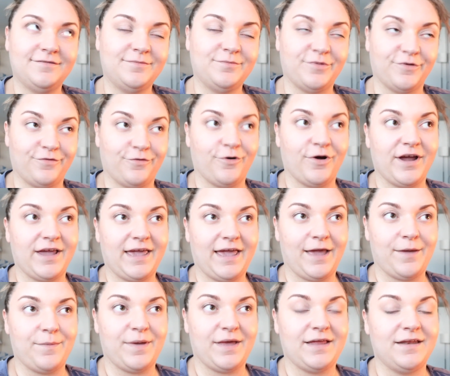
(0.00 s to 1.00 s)
before I
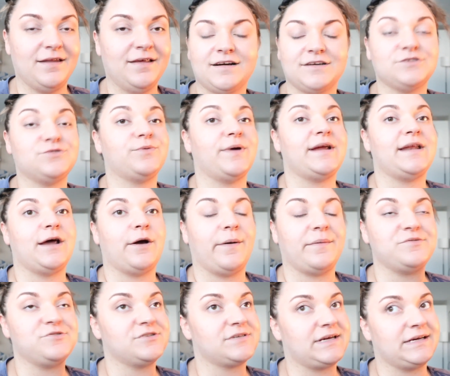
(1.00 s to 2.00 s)
came in because right now
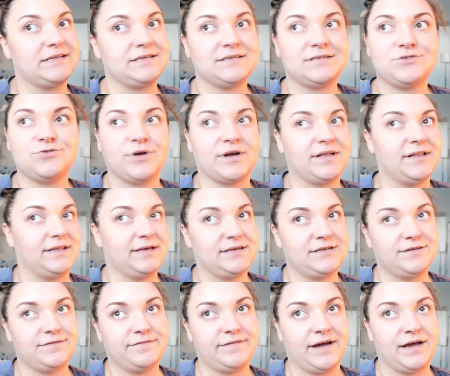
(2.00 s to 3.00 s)
I'm just kind of struggling
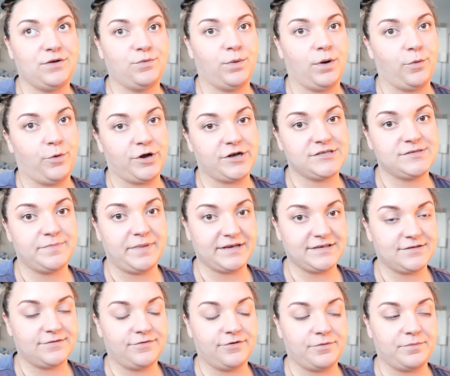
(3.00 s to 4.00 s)
to find what works
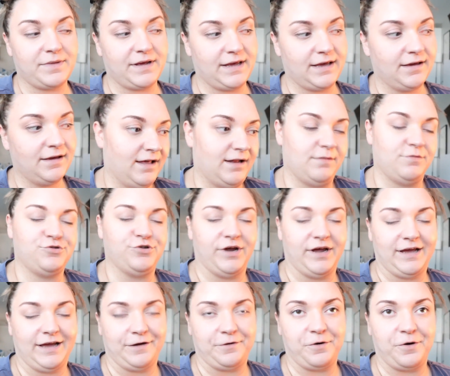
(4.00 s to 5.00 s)
best for me and I'm
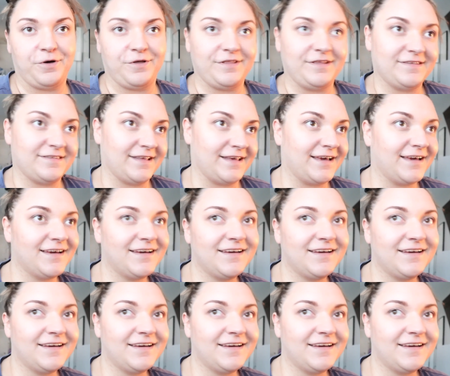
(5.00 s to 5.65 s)
trying out all these like